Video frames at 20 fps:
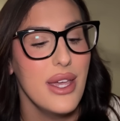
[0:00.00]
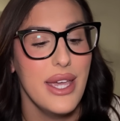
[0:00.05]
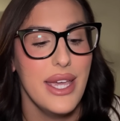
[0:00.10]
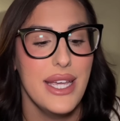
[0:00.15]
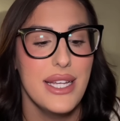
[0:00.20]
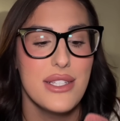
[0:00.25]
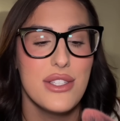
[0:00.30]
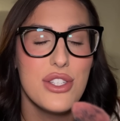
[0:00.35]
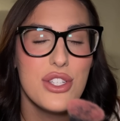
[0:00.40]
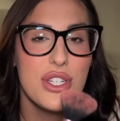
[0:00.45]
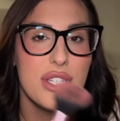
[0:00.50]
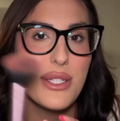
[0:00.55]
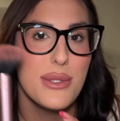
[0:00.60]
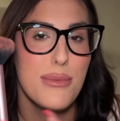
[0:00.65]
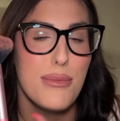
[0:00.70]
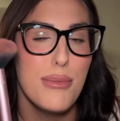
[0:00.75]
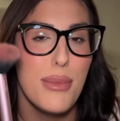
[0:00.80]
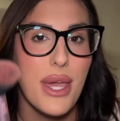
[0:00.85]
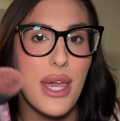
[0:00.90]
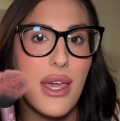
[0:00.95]
It's just
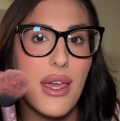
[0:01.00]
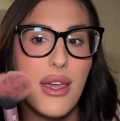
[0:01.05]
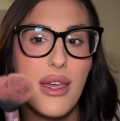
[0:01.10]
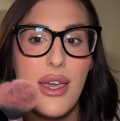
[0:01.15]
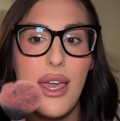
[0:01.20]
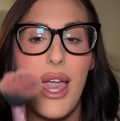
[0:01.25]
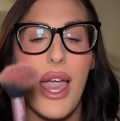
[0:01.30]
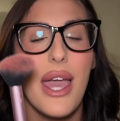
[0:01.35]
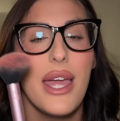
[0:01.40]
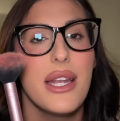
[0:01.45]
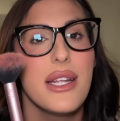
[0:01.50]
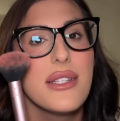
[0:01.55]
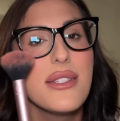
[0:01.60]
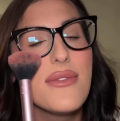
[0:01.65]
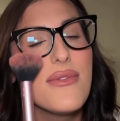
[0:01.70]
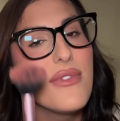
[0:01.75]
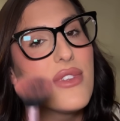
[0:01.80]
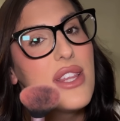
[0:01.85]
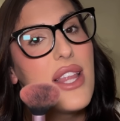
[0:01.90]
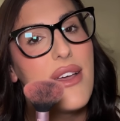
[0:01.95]
big and it's
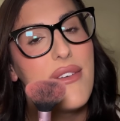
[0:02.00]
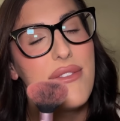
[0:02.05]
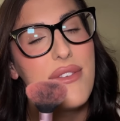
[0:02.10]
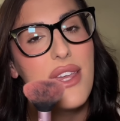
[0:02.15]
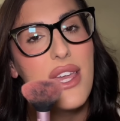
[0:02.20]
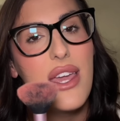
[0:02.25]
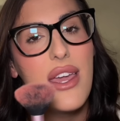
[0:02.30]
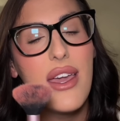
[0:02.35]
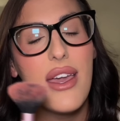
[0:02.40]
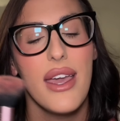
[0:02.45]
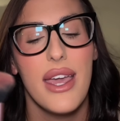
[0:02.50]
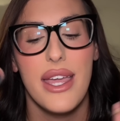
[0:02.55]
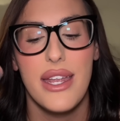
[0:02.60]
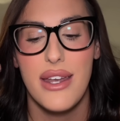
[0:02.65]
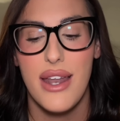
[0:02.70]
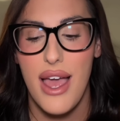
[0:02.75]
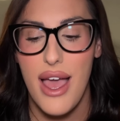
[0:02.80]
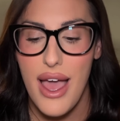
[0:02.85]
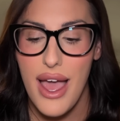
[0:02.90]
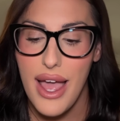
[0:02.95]
fluffy,
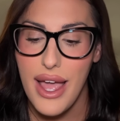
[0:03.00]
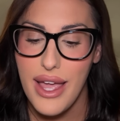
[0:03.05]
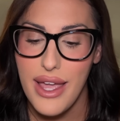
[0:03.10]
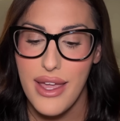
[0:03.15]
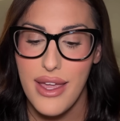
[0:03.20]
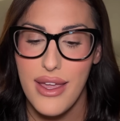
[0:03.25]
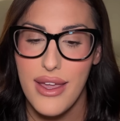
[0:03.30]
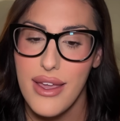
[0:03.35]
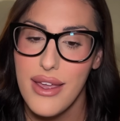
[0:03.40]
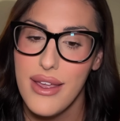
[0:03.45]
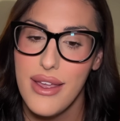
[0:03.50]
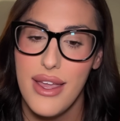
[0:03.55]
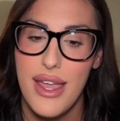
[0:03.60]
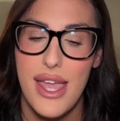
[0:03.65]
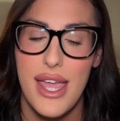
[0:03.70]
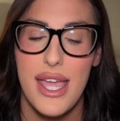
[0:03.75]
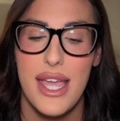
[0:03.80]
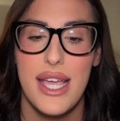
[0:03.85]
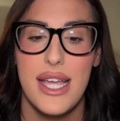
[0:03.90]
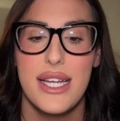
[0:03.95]
and I
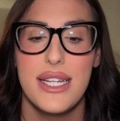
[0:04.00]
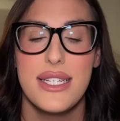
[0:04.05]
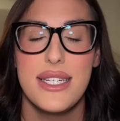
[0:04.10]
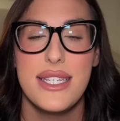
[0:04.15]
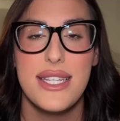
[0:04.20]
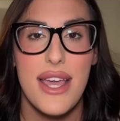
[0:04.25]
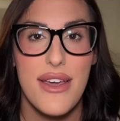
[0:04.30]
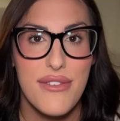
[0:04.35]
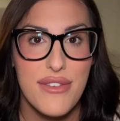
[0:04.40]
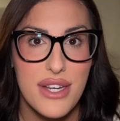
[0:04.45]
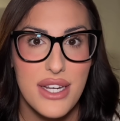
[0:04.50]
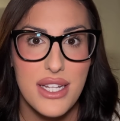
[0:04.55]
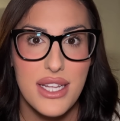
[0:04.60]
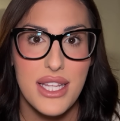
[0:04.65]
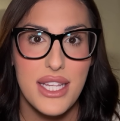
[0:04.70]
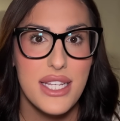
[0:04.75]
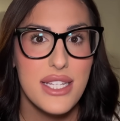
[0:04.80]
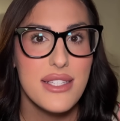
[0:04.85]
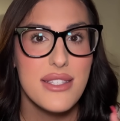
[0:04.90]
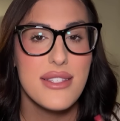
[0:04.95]

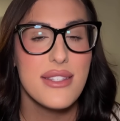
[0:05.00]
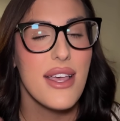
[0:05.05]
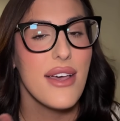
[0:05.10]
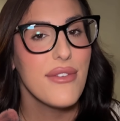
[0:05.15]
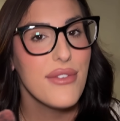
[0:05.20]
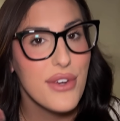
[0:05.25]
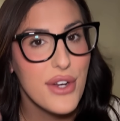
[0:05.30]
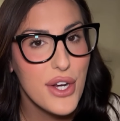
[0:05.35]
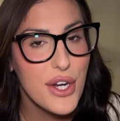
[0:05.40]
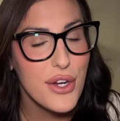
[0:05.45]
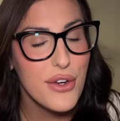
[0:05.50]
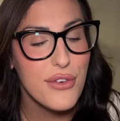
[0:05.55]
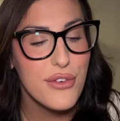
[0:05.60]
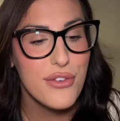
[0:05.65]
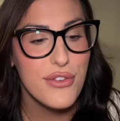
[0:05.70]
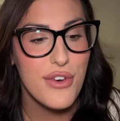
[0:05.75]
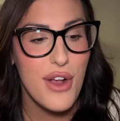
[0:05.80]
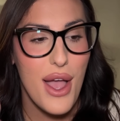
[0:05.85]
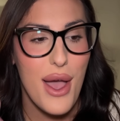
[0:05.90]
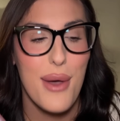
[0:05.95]
definitely suffer
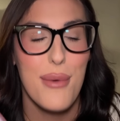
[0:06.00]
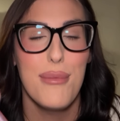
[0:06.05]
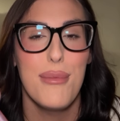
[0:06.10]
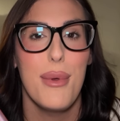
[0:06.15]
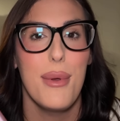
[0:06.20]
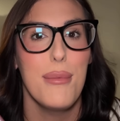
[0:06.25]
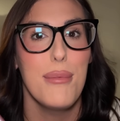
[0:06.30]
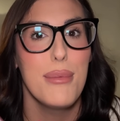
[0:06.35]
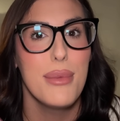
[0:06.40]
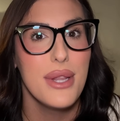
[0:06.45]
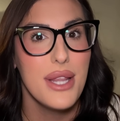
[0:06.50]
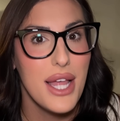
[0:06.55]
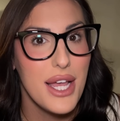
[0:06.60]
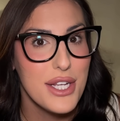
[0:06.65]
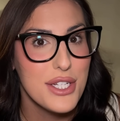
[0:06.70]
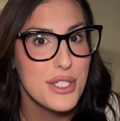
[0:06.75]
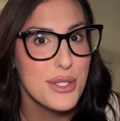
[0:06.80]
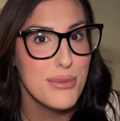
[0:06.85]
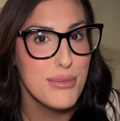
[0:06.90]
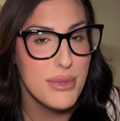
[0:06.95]
from
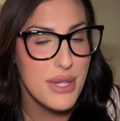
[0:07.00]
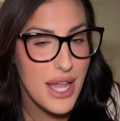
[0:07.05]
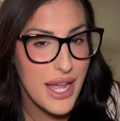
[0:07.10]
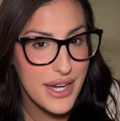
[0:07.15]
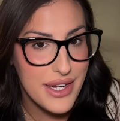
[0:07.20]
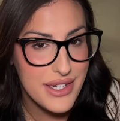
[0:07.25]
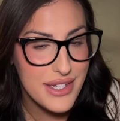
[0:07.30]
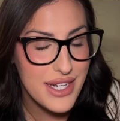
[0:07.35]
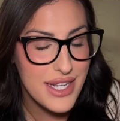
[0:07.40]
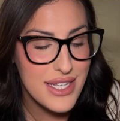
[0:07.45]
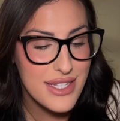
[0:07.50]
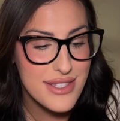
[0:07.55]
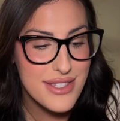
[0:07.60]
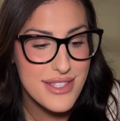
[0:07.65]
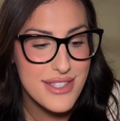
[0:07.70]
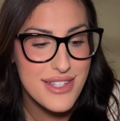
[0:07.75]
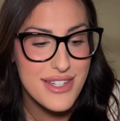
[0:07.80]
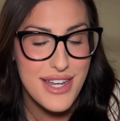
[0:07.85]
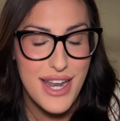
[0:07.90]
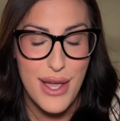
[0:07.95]
blush
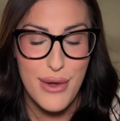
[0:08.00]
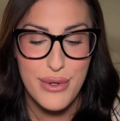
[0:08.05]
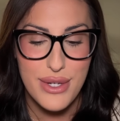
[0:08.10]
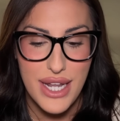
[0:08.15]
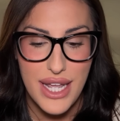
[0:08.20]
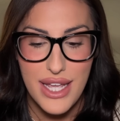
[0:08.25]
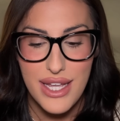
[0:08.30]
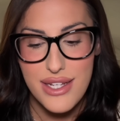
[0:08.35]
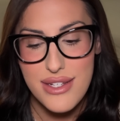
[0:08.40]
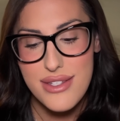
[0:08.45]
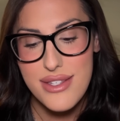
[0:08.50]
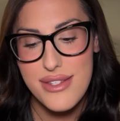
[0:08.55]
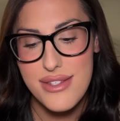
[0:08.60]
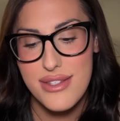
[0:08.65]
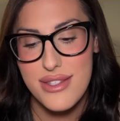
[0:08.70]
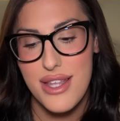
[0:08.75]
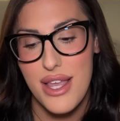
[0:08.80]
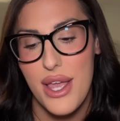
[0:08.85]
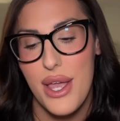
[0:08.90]
blindness nowadays.